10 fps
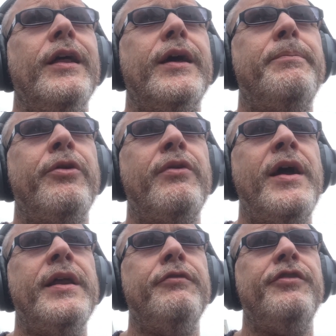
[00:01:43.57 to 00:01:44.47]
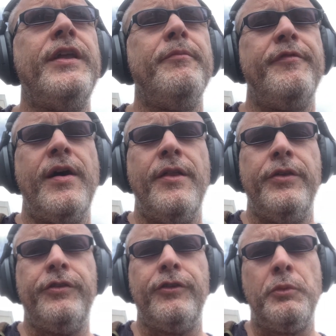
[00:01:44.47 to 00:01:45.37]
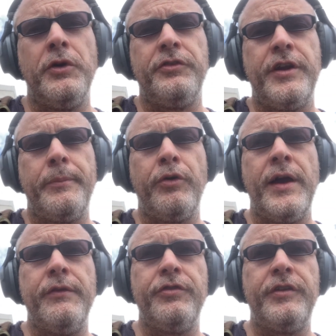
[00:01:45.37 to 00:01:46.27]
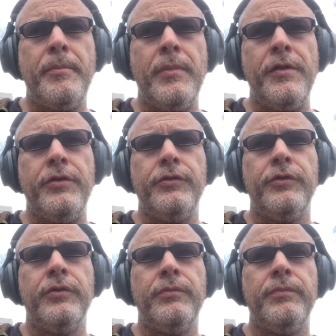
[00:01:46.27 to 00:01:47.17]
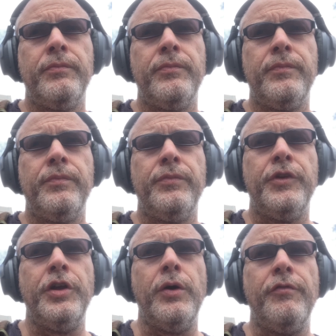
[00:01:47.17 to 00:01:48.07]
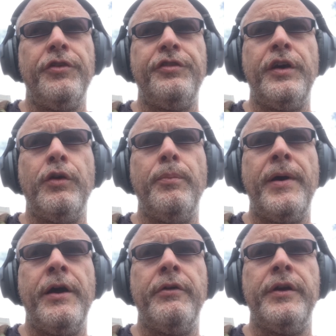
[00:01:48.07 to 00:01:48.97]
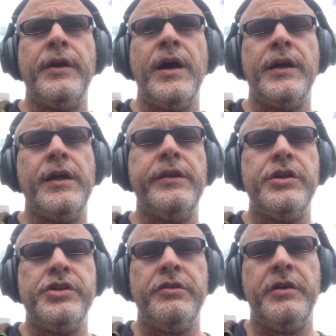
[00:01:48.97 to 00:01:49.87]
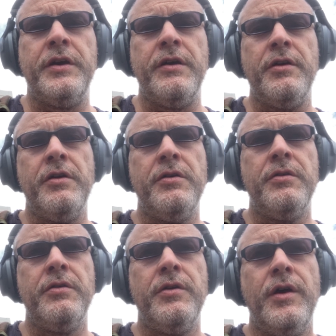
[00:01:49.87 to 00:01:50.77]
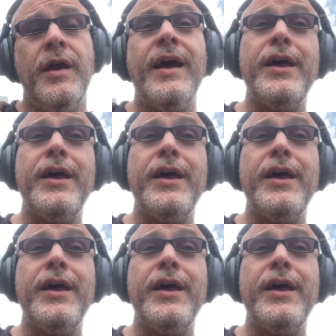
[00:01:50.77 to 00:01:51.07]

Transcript: parade of stepfathers is worse than a parade of stepmothers, if the single parent can't get their shit together. And